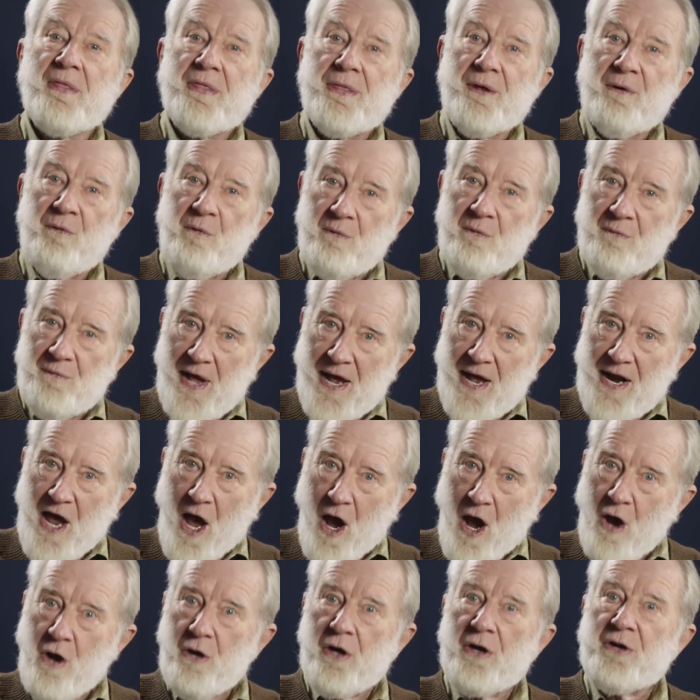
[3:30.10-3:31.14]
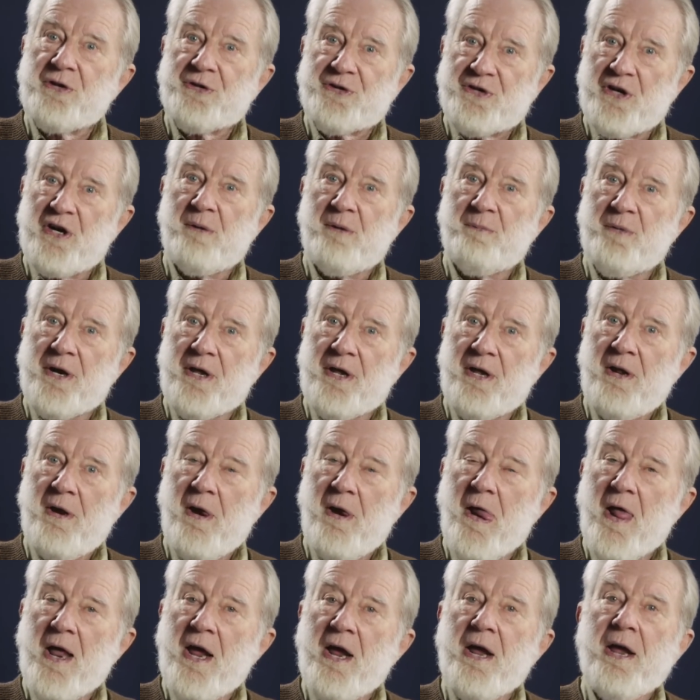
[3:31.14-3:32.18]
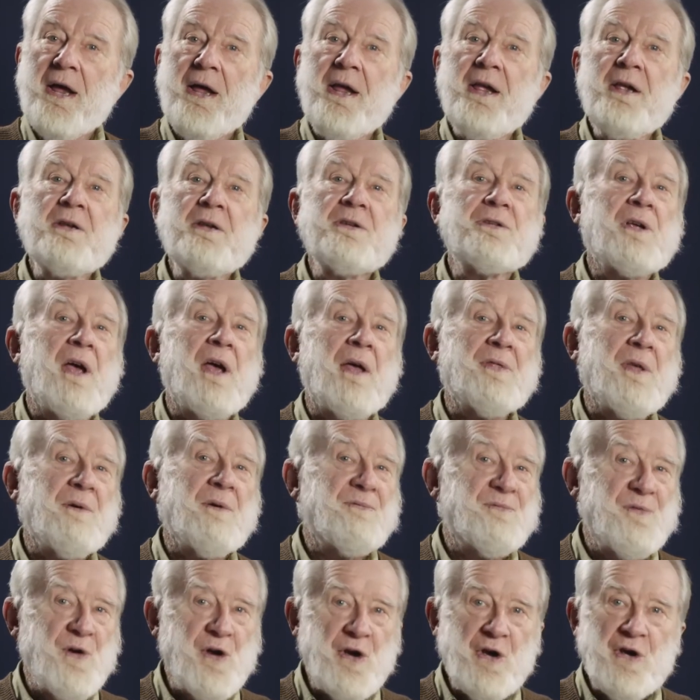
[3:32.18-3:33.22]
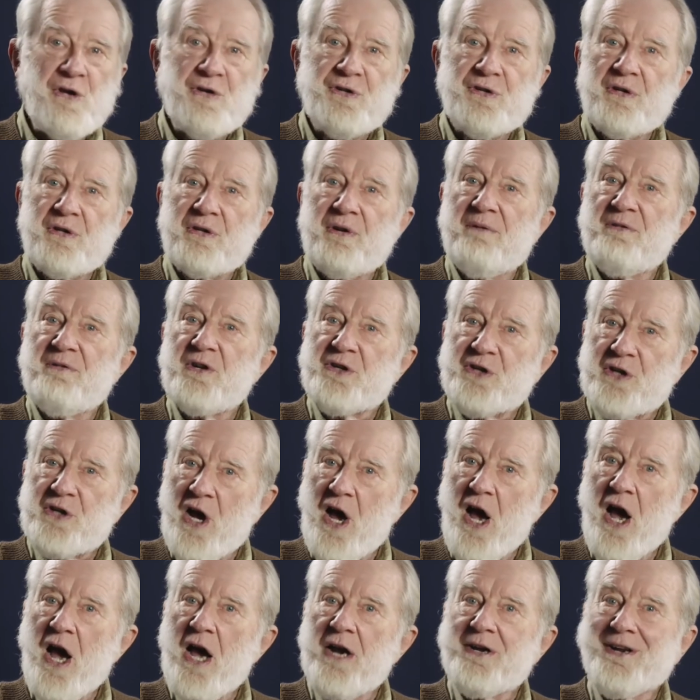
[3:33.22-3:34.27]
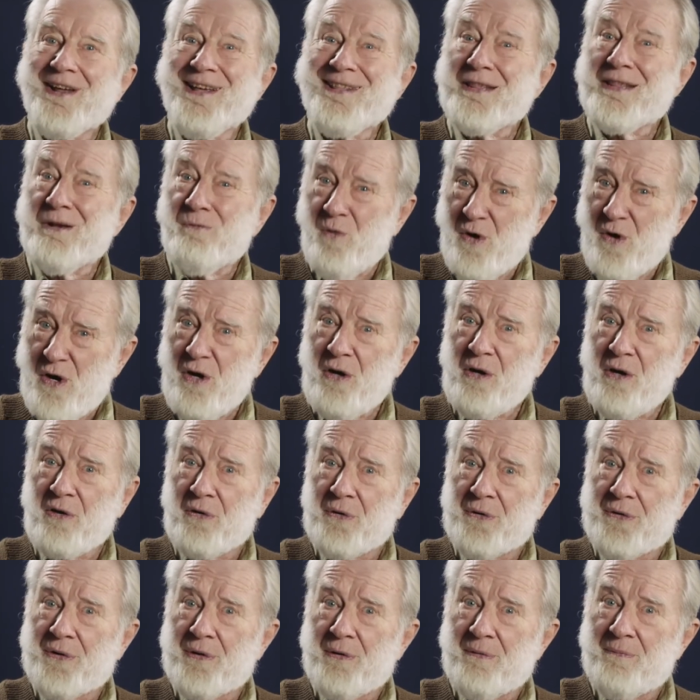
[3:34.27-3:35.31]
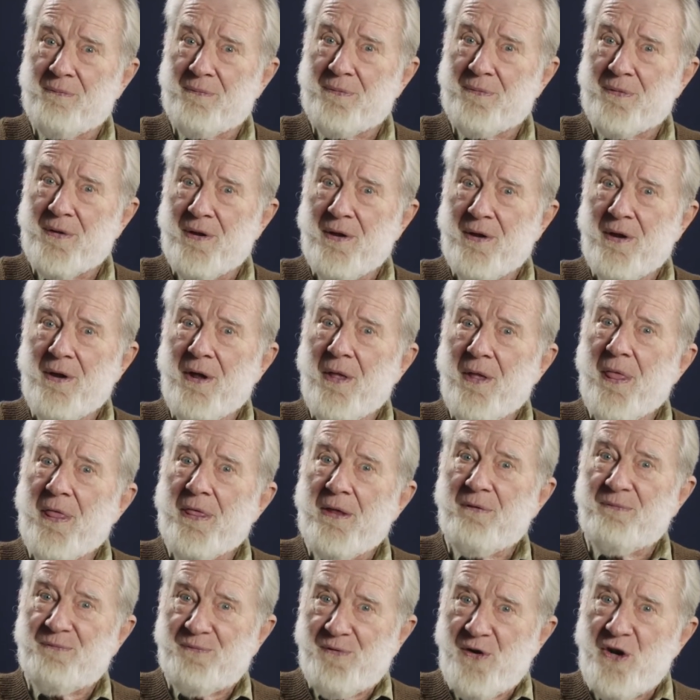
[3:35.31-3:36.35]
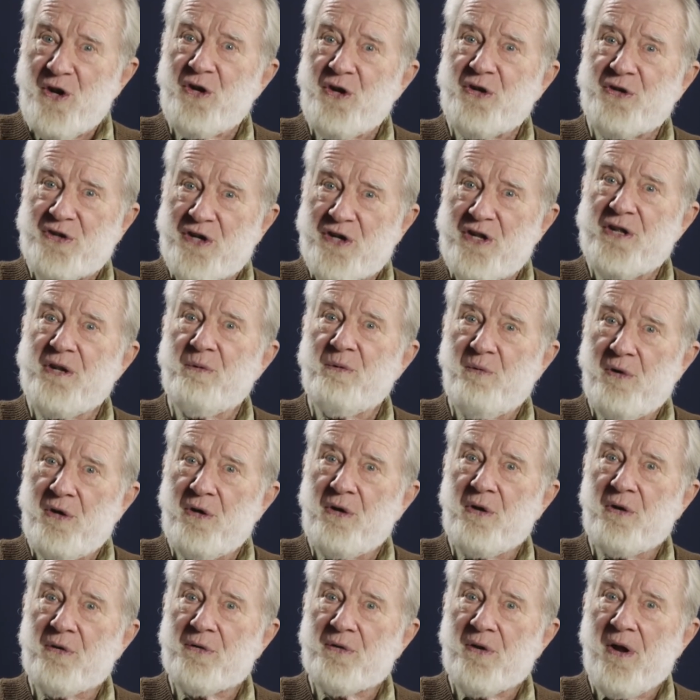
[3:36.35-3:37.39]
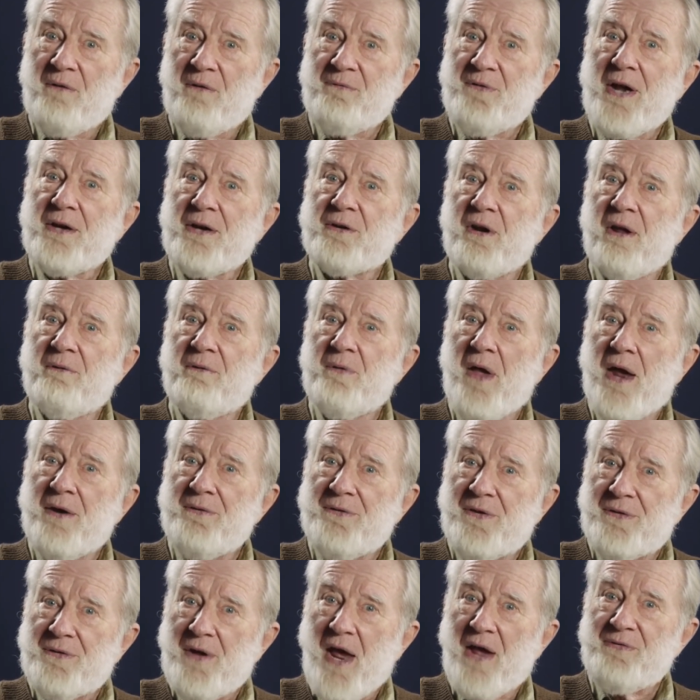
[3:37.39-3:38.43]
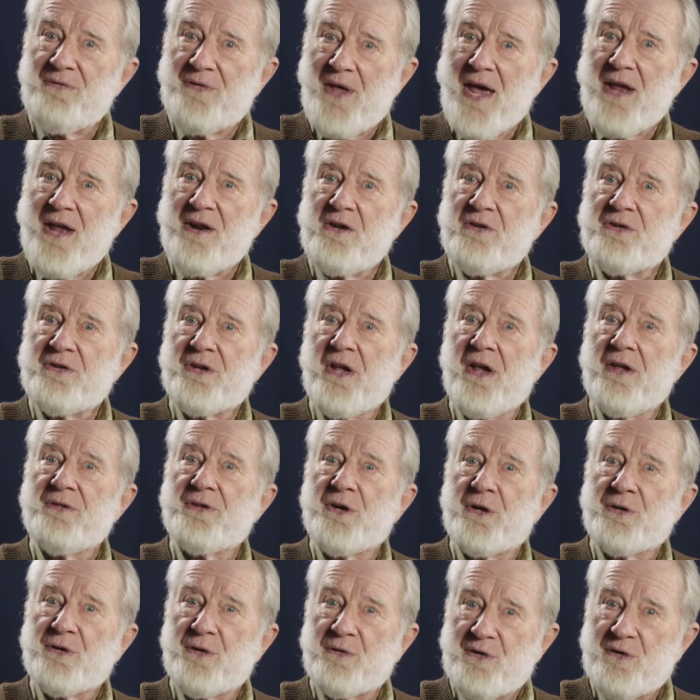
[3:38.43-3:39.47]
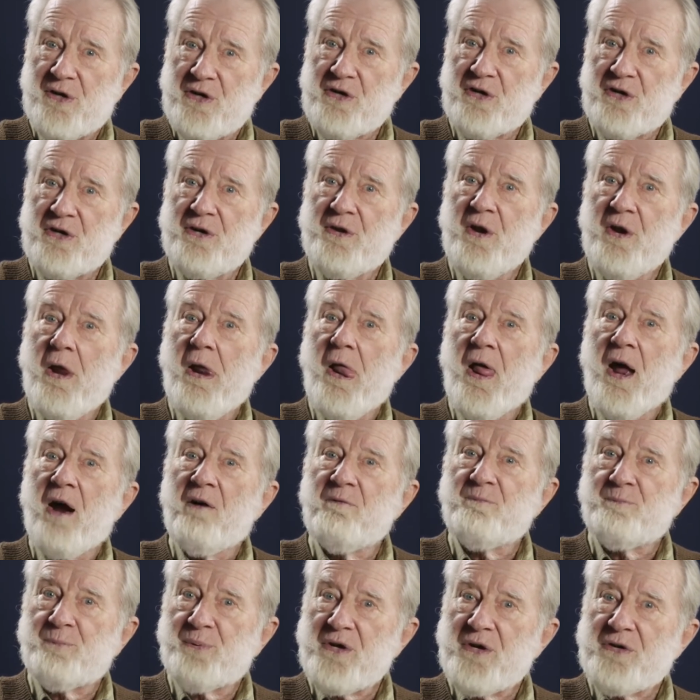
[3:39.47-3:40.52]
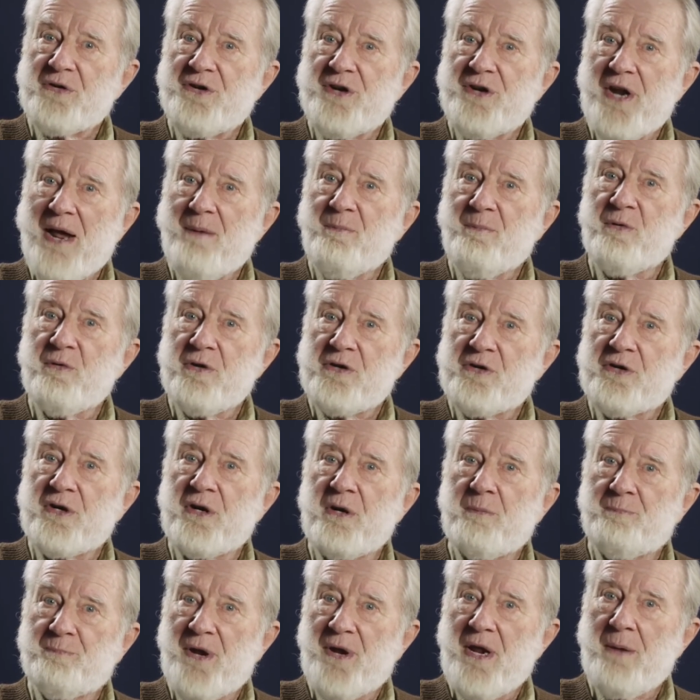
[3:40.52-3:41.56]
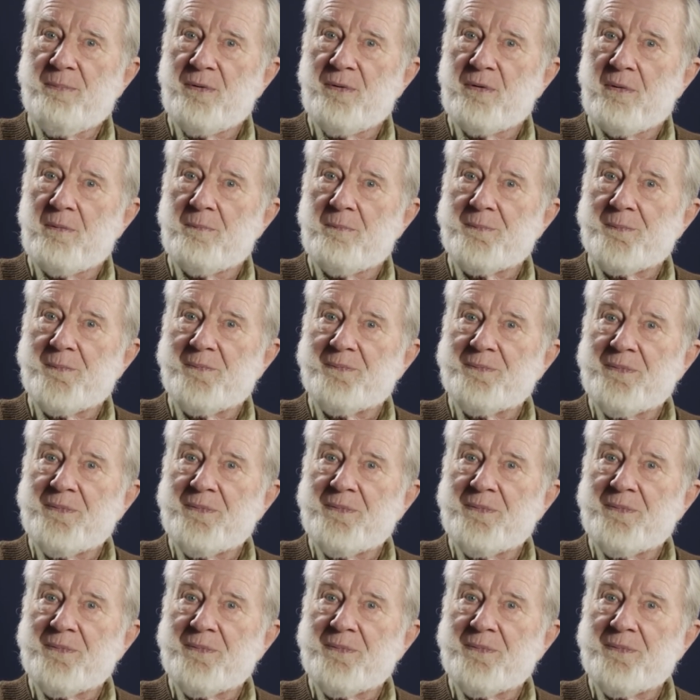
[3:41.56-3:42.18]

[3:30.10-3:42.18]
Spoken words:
That ochre ceremony is the first of its kind in the world. The first in the world of that, and that is the tradition of present Aboriginal people.